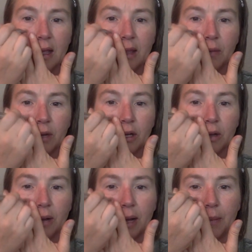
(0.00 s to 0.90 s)
And then we're going to
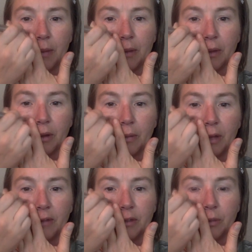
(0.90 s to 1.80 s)
go up a little
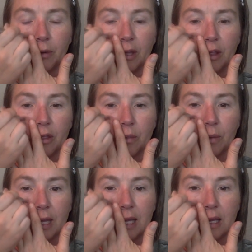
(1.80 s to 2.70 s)
above to point
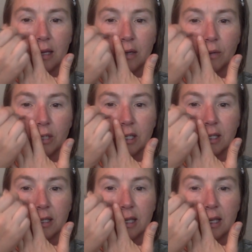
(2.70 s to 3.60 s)
three, which
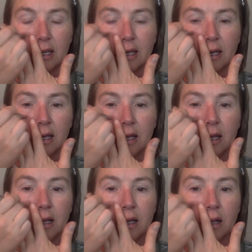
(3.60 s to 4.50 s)
is the
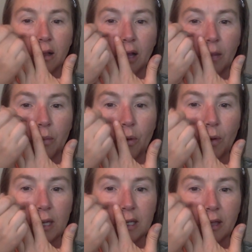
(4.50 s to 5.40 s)
lung
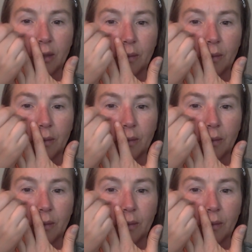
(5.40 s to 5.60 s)
point on the